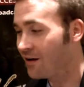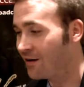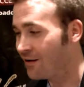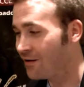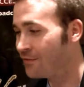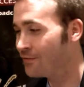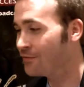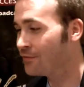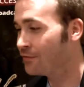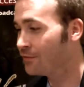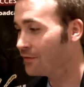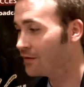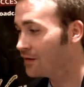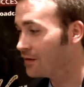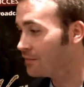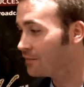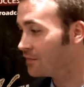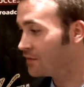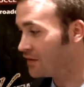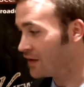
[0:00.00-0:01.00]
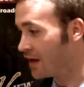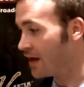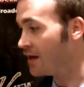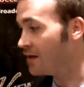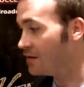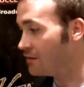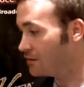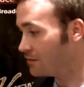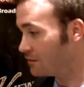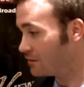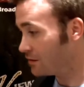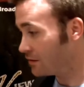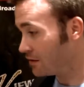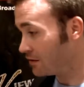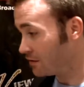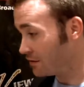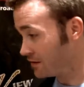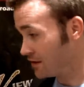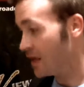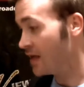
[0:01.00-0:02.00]
of that
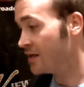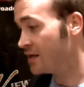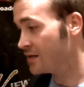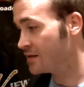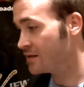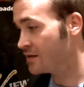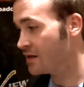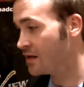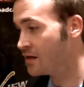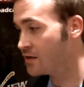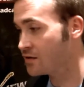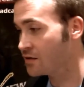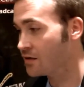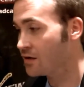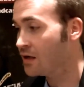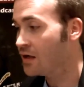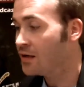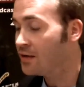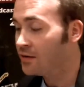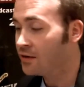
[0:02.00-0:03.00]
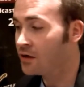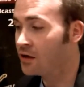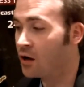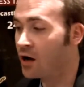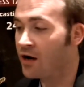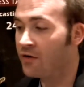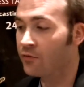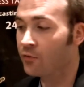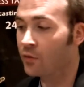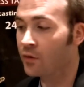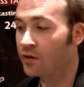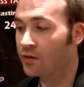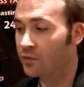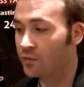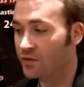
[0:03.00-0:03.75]
destination. I've worked